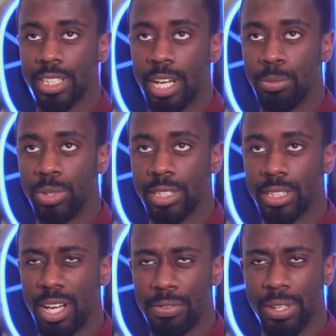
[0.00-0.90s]
first time was,
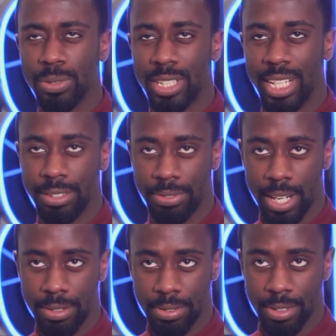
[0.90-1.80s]
I think it was
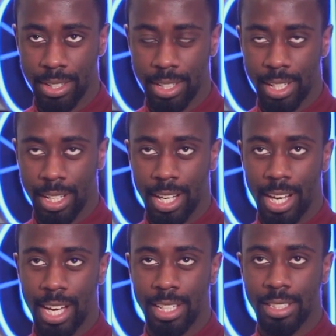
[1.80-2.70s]
95.
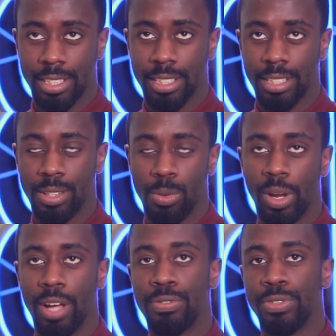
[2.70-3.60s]
And
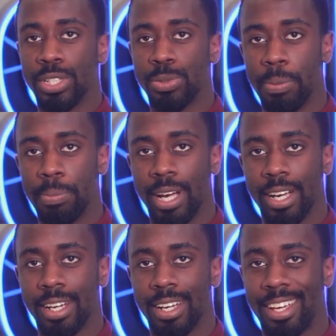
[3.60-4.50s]
when I first went
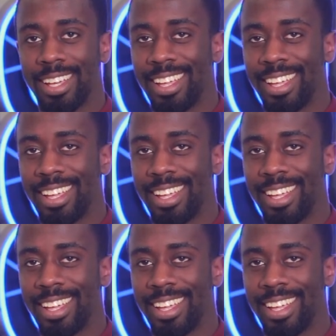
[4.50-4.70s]
back...